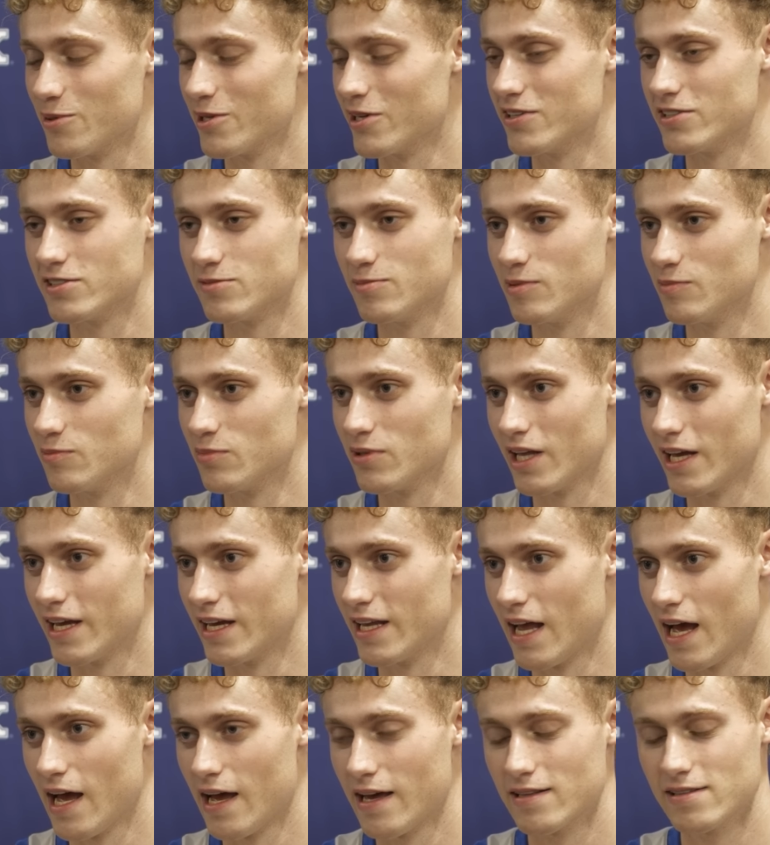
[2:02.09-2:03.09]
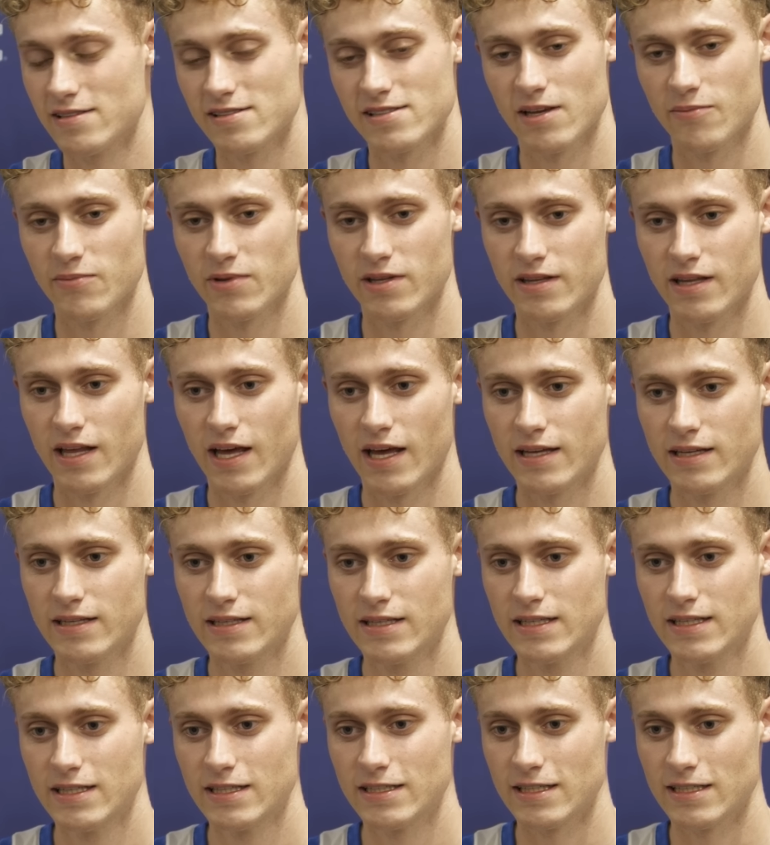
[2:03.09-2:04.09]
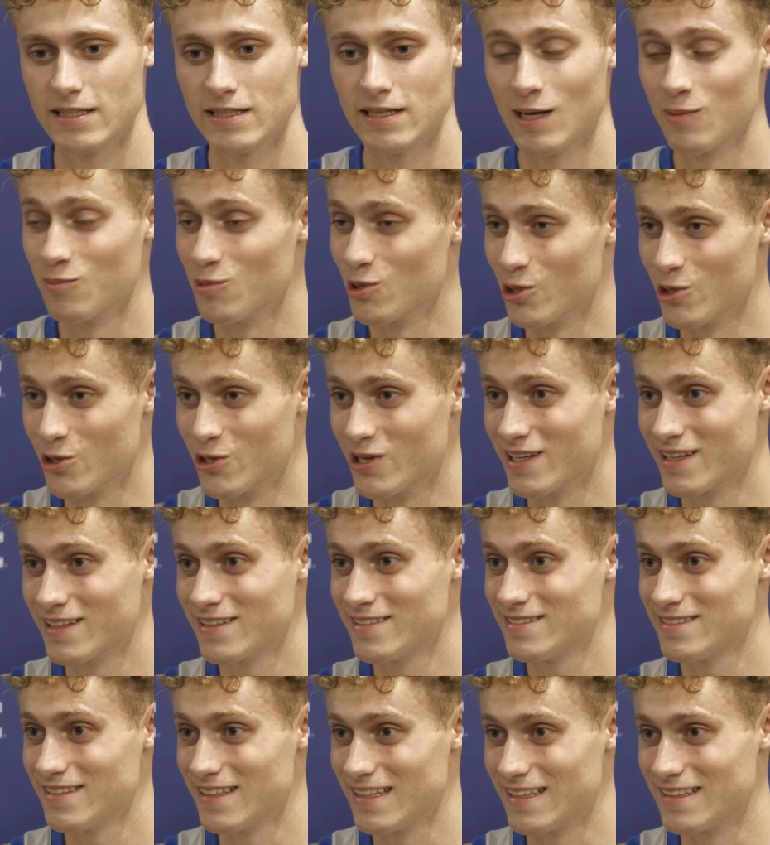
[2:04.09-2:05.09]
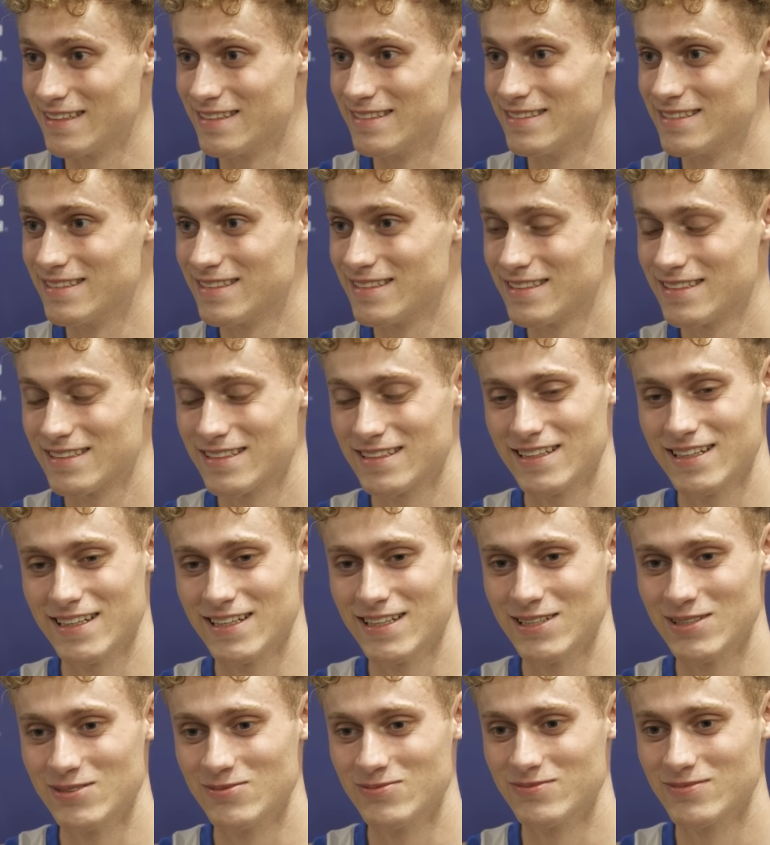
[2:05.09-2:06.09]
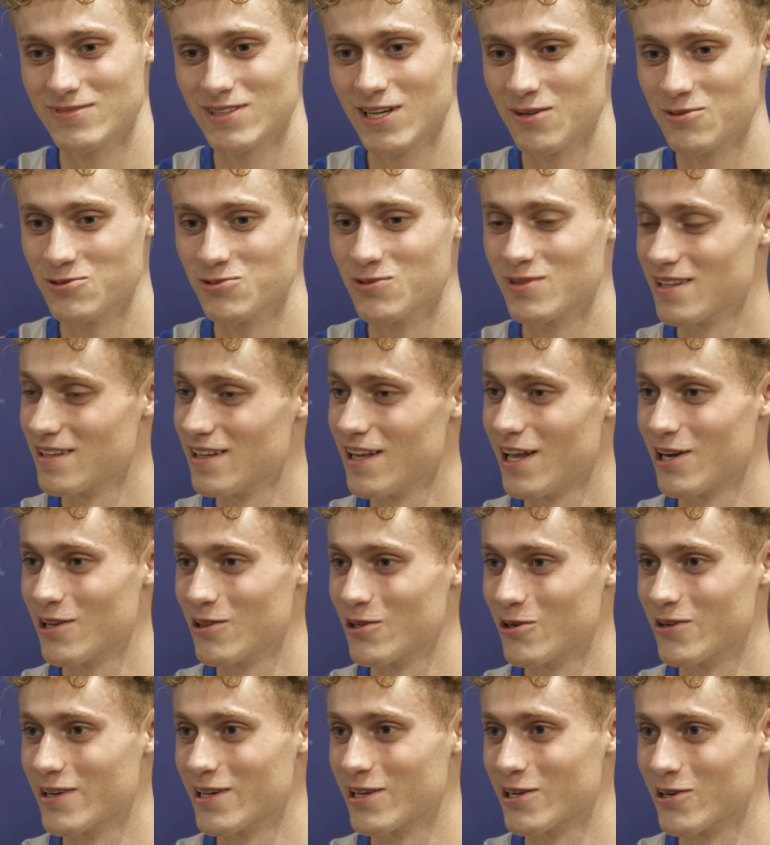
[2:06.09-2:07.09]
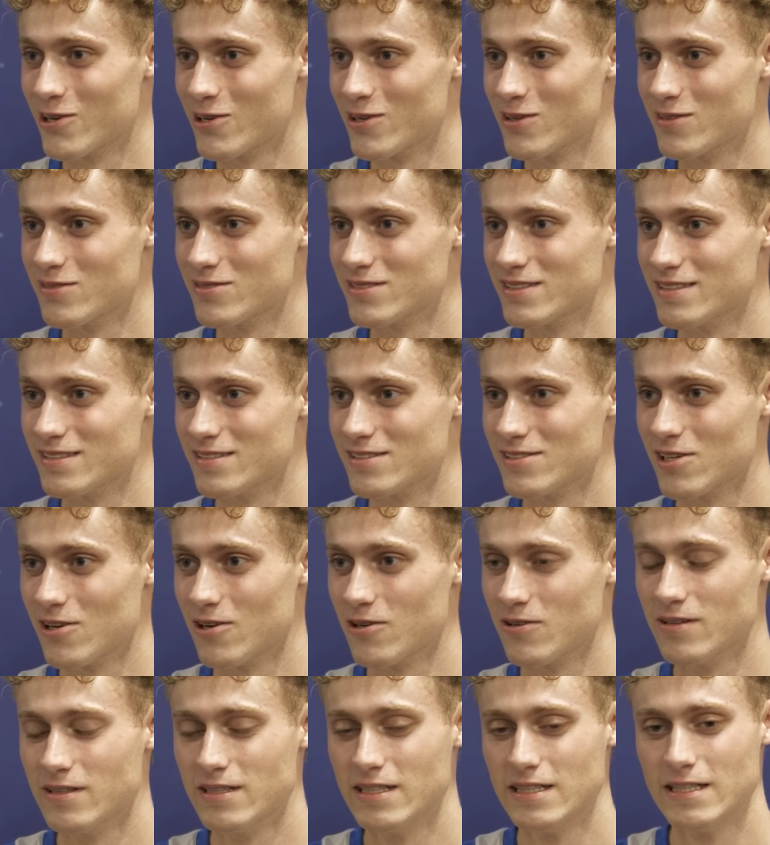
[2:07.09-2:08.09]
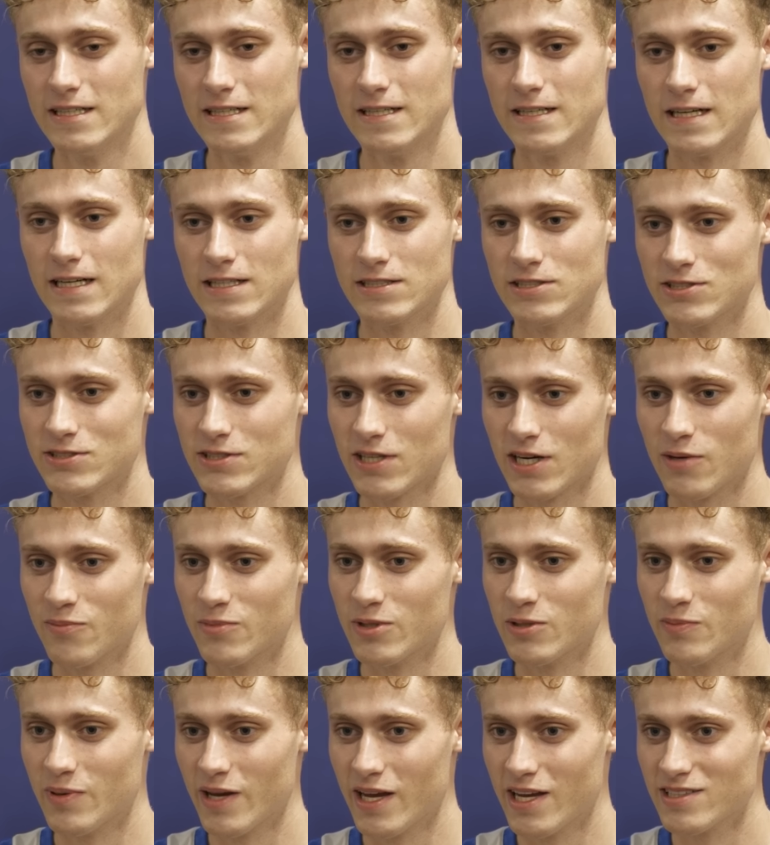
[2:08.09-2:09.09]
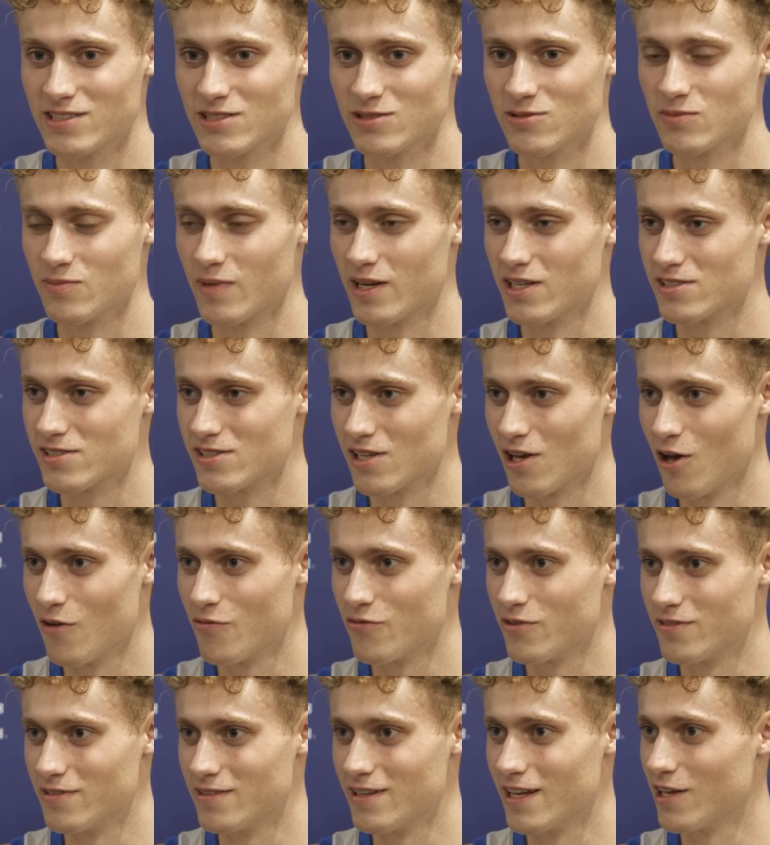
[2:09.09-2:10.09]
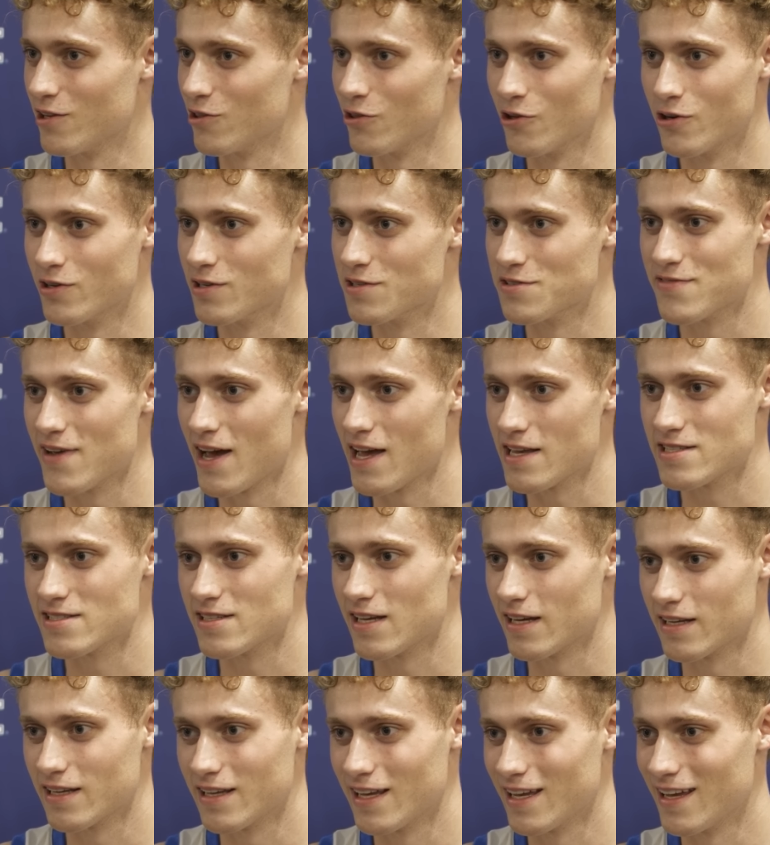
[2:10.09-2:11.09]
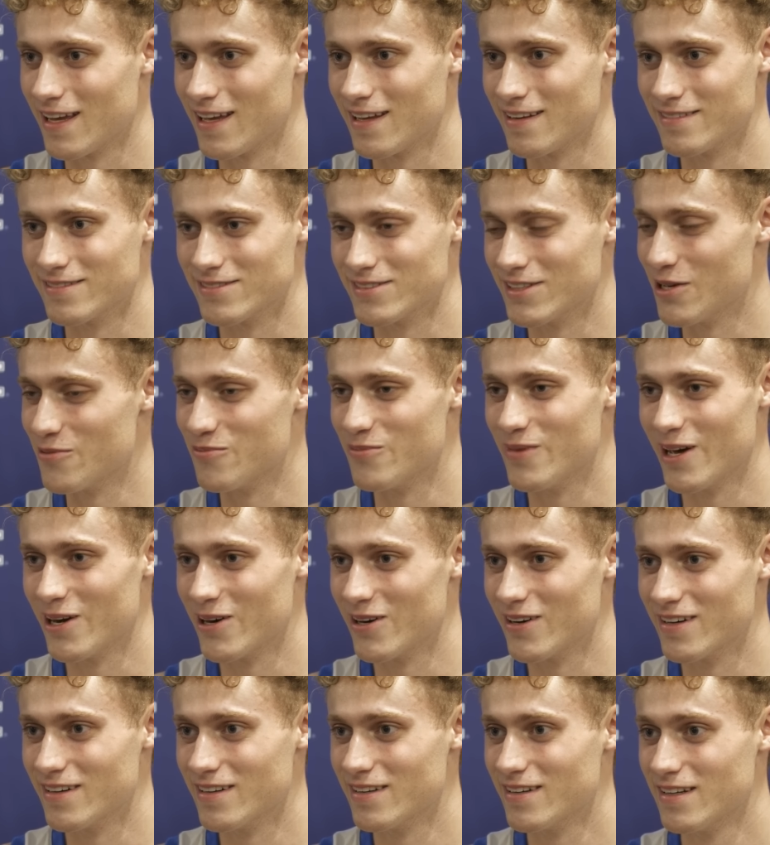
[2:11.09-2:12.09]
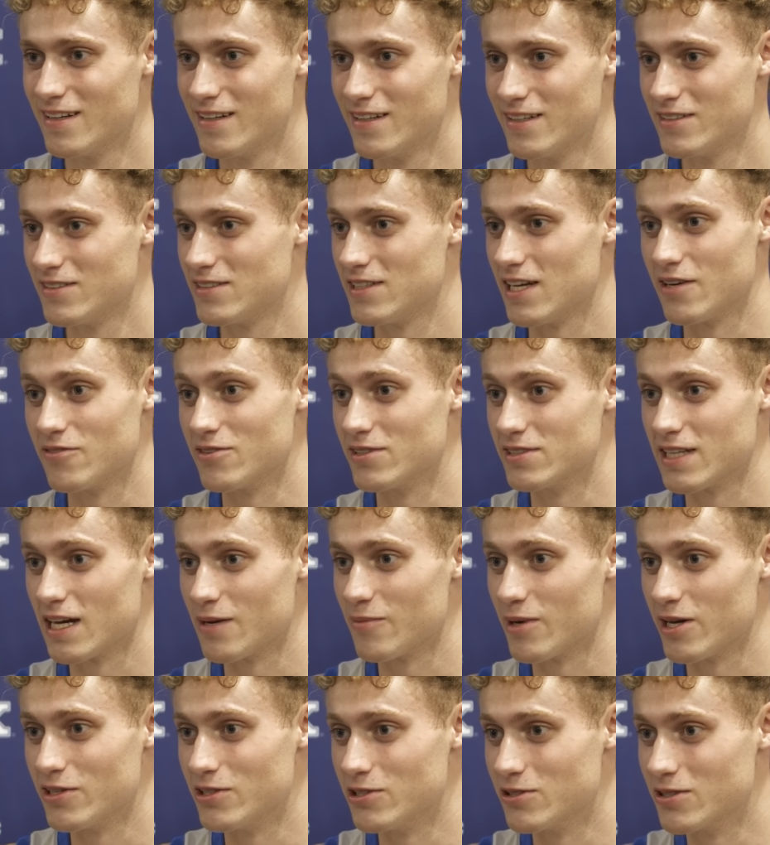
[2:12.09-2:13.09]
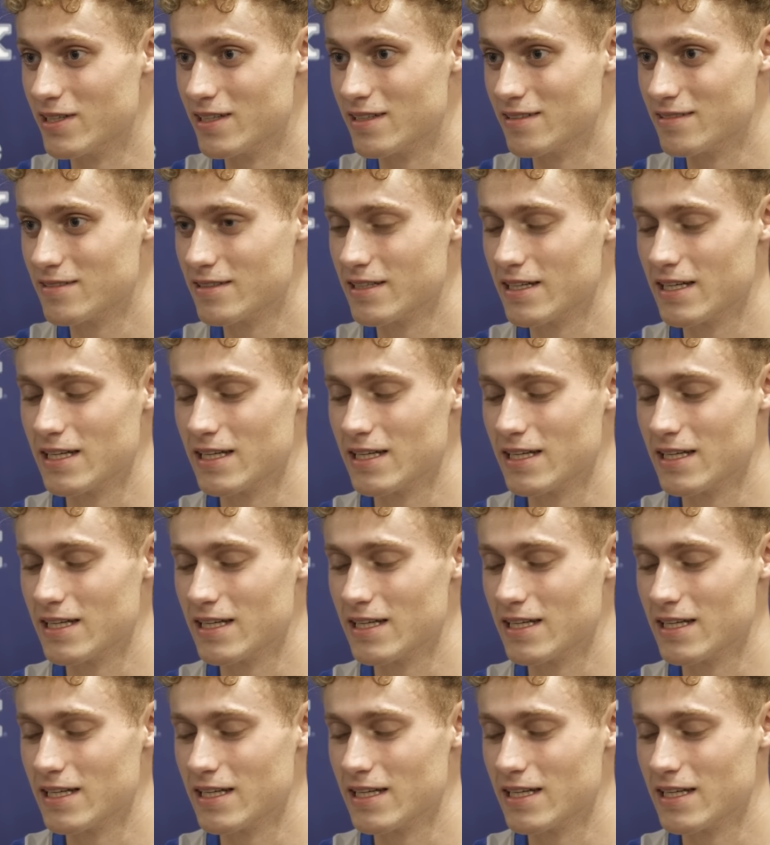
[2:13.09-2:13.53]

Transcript: players have been playing at, and something that I'm learning, and comes with a lot of learning curves. And so I'm just trying to be patient with myself and learn as fast as I can and get better every time I do it,